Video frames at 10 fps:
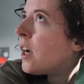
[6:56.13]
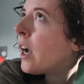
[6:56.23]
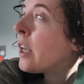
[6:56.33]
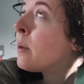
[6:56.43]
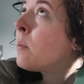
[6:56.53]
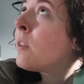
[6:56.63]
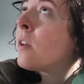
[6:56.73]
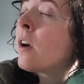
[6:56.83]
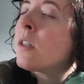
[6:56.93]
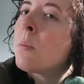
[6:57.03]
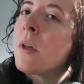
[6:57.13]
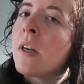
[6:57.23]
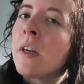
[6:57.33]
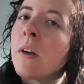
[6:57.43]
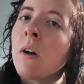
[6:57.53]
I am
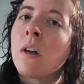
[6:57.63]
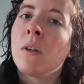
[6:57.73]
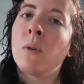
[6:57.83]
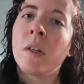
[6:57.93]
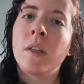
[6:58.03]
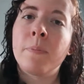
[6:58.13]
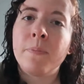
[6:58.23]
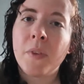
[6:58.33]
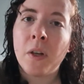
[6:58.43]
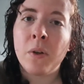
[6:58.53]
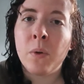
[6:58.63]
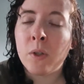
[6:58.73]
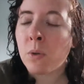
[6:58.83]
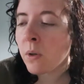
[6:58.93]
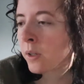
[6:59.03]
contemplating on doing a new
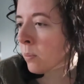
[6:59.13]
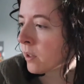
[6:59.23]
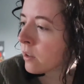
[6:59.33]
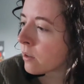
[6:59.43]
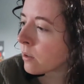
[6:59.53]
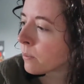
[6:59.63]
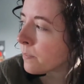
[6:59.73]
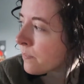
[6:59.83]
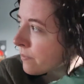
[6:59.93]
intro here pretty soon.